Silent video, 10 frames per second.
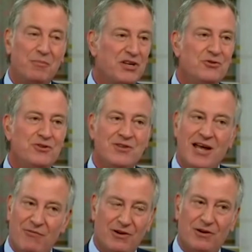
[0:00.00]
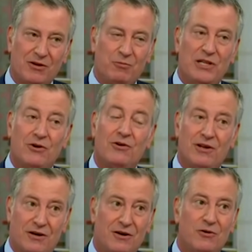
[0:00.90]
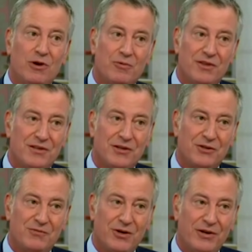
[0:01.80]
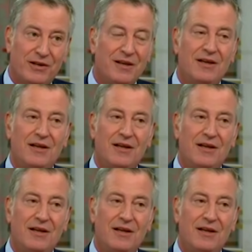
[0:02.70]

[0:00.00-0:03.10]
But you'd never, look, we learned the hard way with the Delta variant.